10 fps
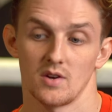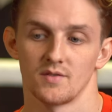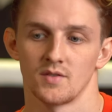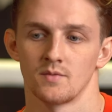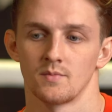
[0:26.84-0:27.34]

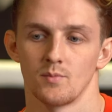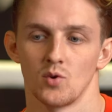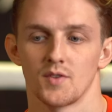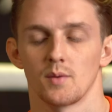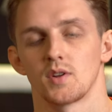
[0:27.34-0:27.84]
Irvine,
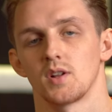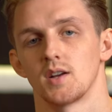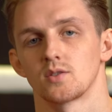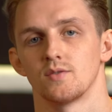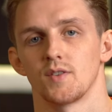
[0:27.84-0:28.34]
moved up to
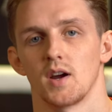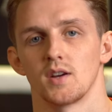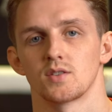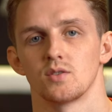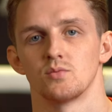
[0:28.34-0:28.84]
Glasgow for
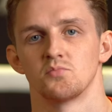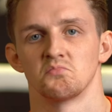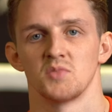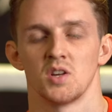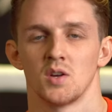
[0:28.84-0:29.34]
high school.
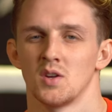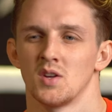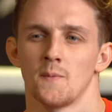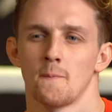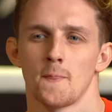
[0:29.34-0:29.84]

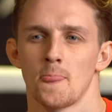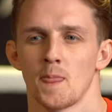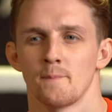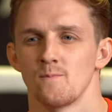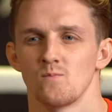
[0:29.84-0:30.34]

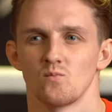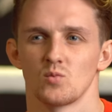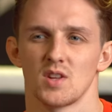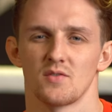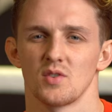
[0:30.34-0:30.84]
I
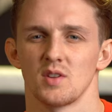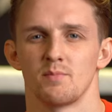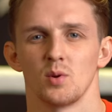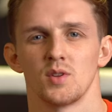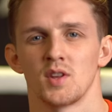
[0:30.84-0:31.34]
was never really
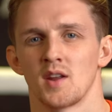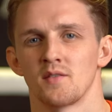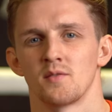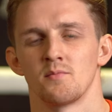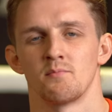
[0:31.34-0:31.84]
bullied or
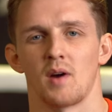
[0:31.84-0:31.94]
anything